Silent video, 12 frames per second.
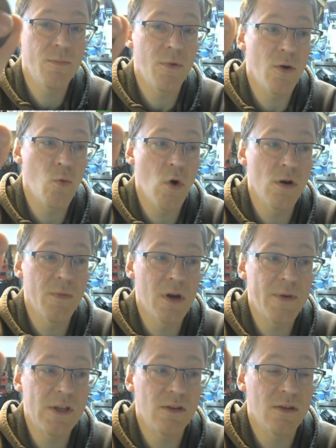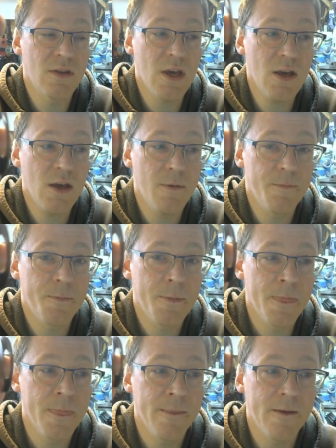by 1mm thick.
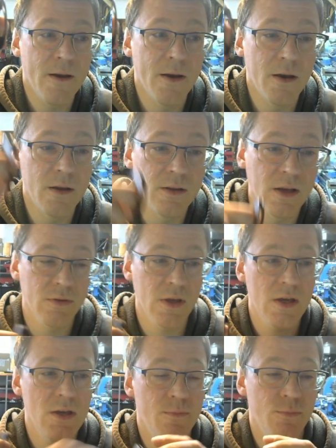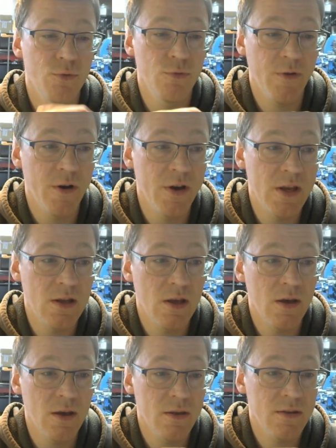Now they provide
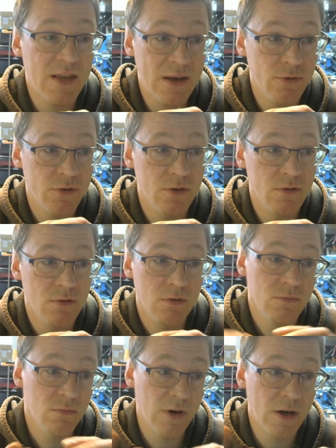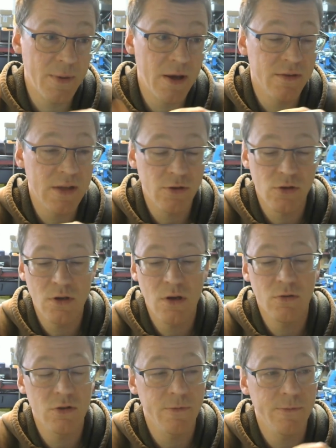around about 1,000
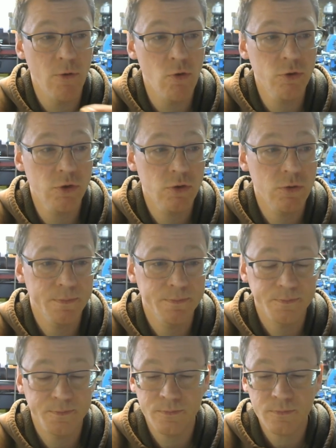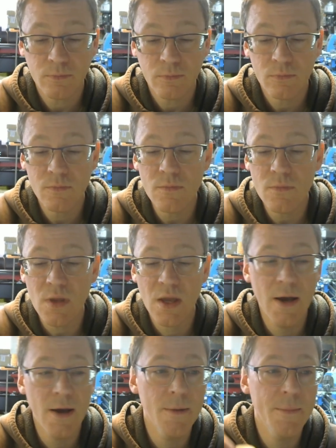newtons of force,
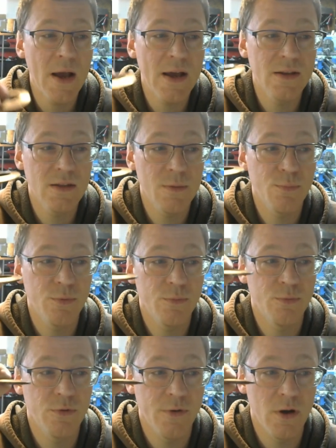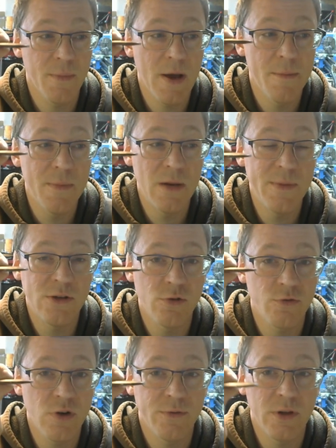and they provide about 1mm
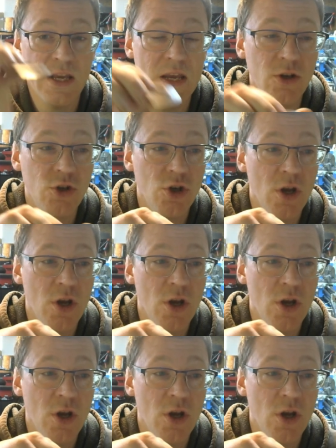of travel each.